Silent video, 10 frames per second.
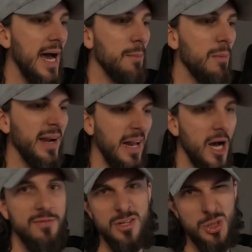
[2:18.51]
Um, might get it
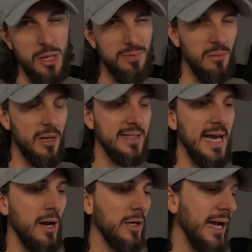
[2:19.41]
after the trip, something like
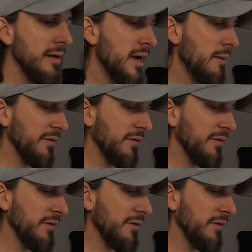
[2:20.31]
that, okay?